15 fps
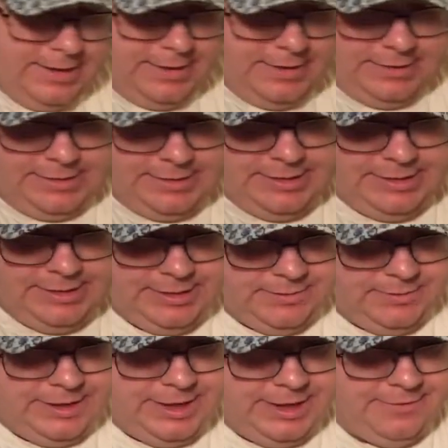let's see, here
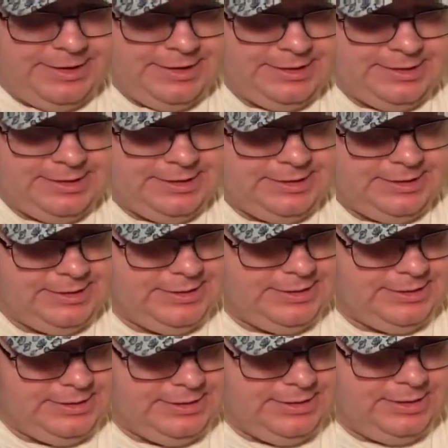we have his
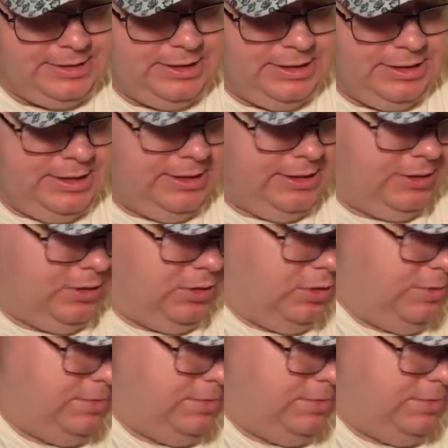little